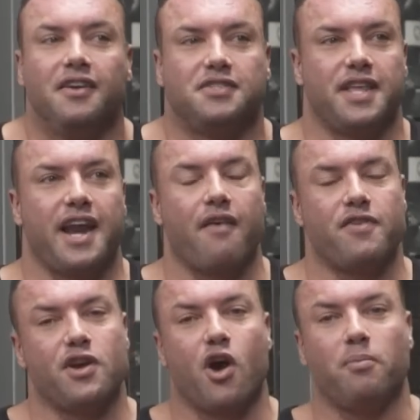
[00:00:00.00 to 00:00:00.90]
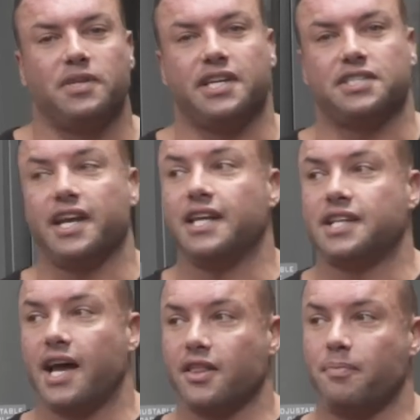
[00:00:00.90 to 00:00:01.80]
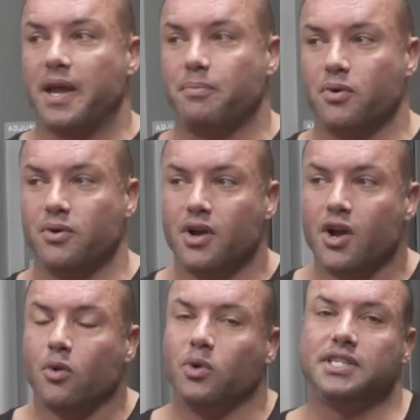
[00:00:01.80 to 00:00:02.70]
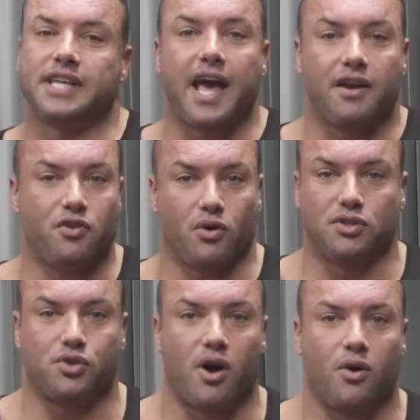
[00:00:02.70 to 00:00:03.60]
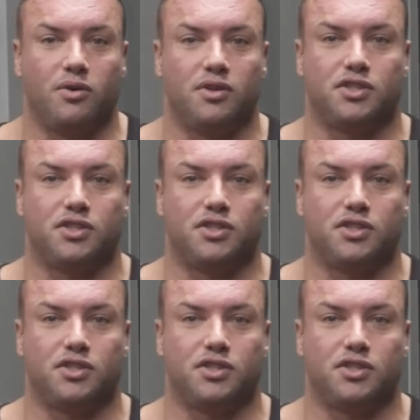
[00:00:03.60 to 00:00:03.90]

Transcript: to then having a competition against other people, which is out of your control.